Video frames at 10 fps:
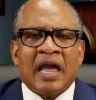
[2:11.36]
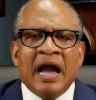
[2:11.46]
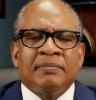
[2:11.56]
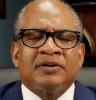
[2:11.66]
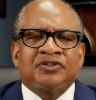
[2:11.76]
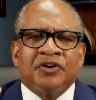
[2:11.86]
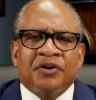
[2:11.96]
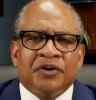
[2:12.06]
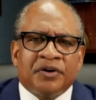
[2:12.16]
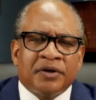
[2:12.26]
I'm
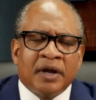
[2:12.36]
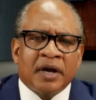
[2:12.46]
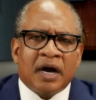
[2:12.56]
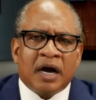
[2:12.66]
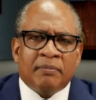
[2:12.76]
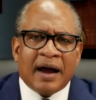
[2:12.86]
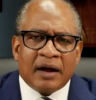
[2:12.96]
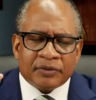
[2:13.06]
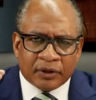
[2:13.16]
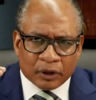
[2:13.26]
concerned
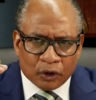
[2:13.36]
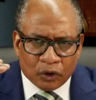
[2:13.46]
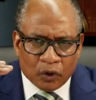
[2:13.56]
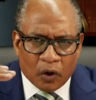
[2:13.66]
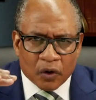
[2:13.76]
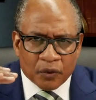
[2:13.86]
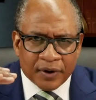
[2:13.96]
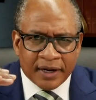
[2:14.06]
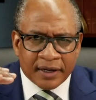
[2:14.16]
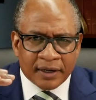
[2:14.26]
about the
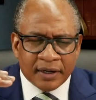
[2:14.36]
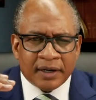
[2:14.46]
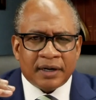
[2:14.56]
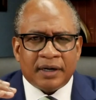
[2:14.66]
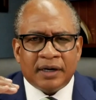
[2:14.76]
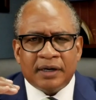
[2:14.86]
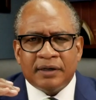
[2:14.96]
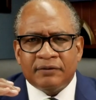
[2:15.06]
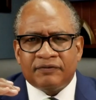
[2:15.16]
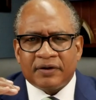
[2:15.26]
lowering
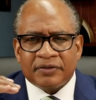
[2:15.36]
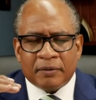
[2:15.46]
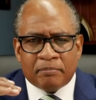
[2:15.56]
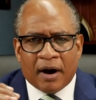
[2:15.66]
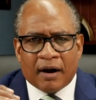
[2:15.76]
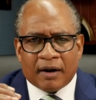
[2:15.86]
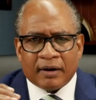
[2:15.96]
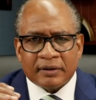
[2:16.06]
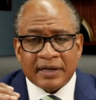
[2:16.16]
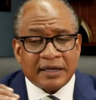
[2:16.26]
of the bar.
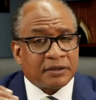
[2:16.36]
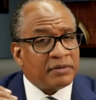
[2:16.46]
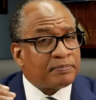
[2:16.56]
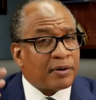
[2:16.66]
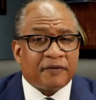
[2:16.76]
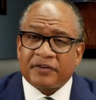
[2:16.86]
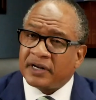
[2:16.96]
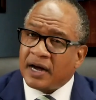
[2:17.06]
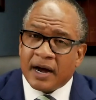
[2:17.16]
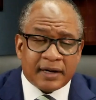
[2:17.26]
Now, to be
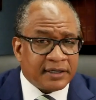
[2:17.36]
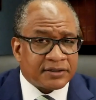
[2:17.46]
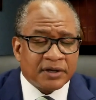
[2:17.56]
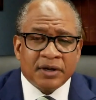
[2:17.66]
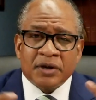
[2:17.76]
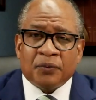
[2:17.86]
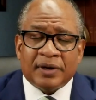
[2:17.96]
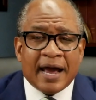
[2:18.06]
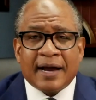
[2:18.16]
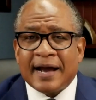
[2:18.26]
perfectly honest,
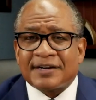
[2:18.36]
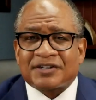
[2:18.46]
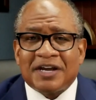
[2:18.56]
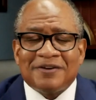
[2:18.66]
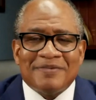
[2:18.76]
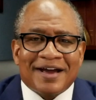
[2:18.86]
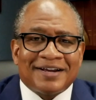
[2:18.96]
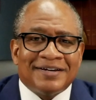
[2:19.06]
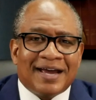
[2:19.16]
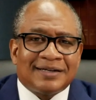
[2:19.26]
when I got saved back
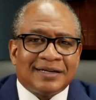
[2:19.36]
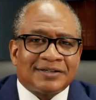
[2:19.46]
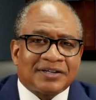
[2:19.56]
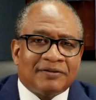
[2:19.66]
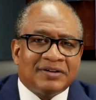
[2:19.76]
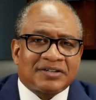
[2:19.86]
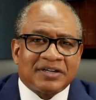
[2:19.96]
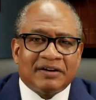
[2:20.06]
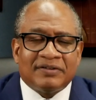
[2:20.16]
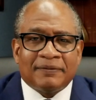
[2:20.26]
in
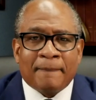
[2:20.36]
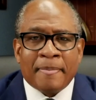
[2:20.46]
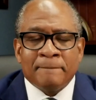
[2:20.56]
1977,